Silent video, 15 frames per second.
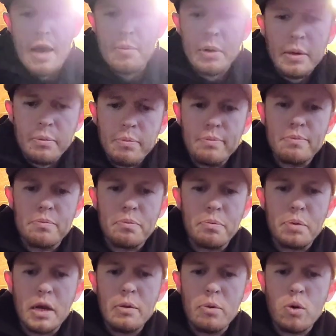I mean,
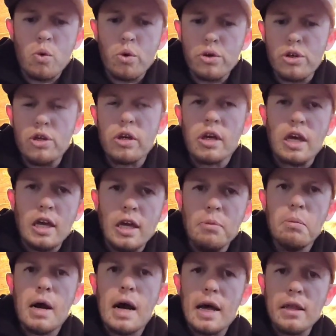people want you to
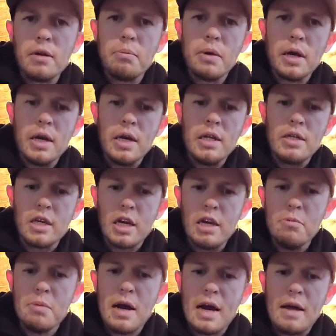keep buying their baits,
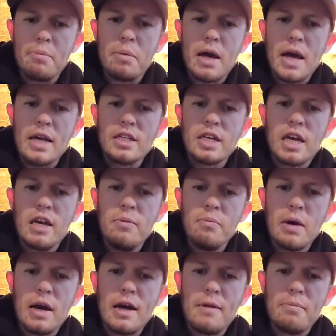keep buying
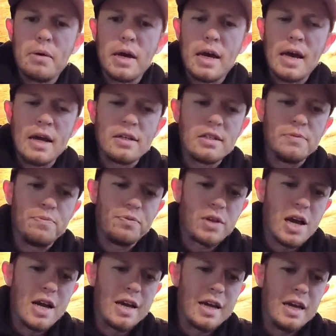packs.
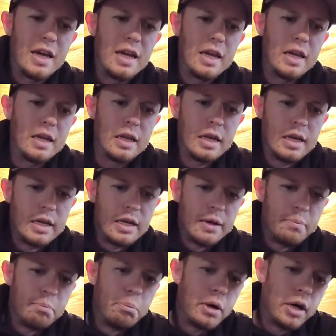I get it,
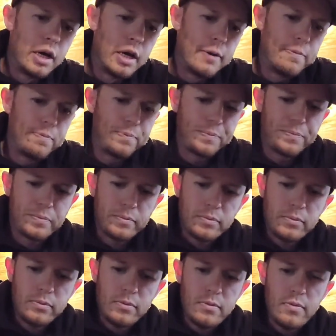but,
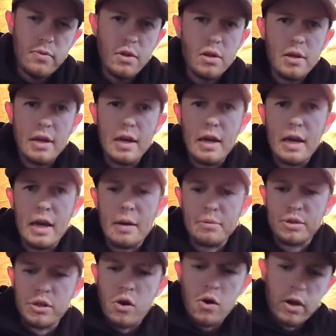and
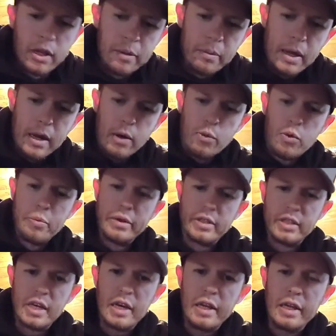I'm sorry, they might not want me to
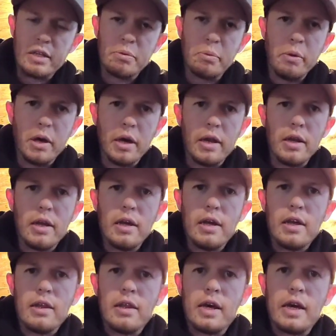say this, but
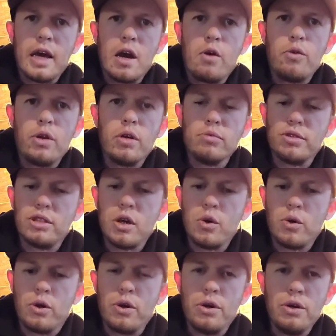they hold up
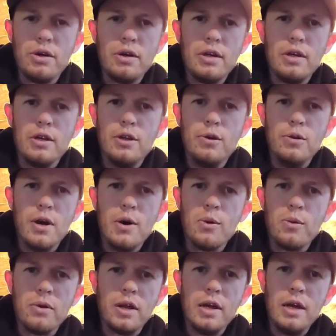so good, you
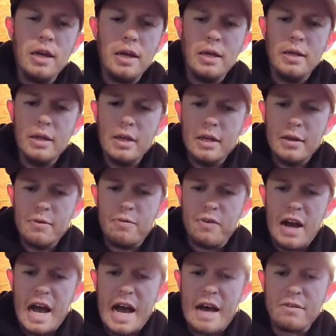don't need
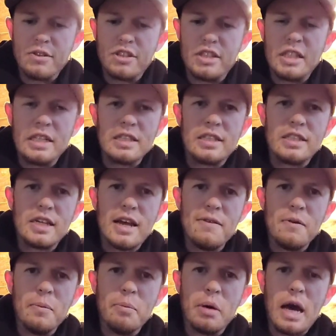5, 6,
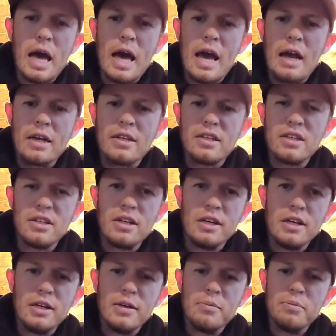7 packs.
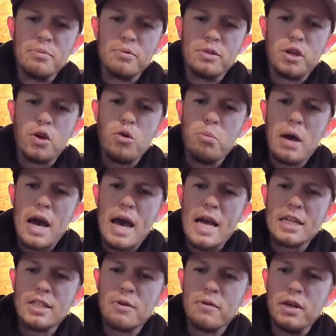2
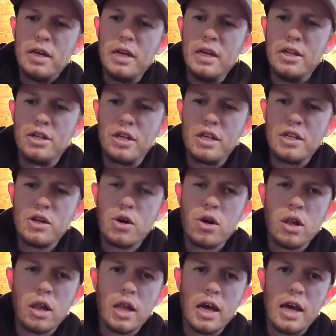bags of each is
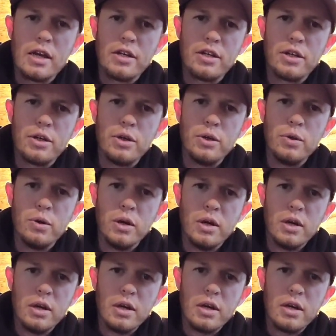going to last you
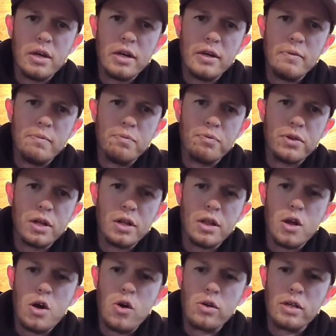a
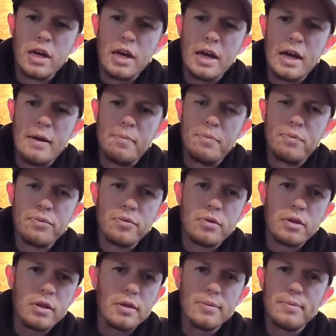long time.
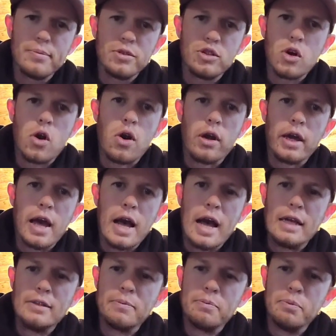Sorry,
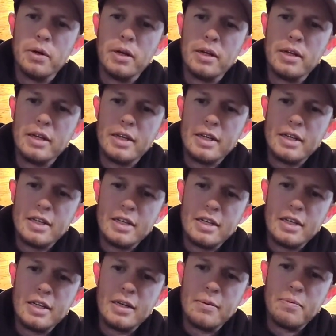guys, but
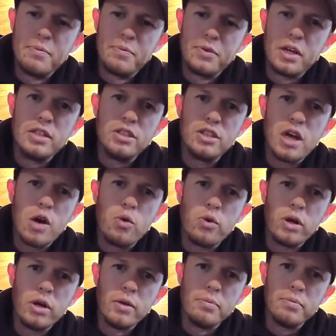they just
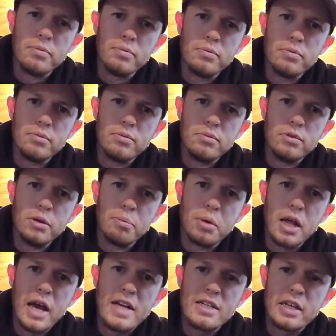hold up. The
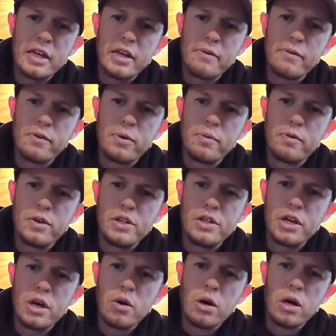plastic from
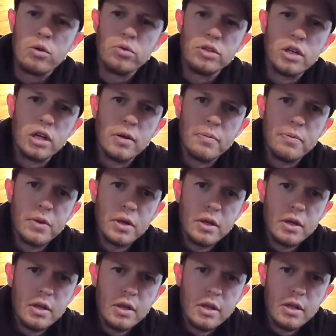FishCo holds up.
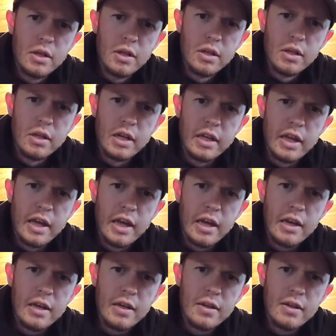Look at that.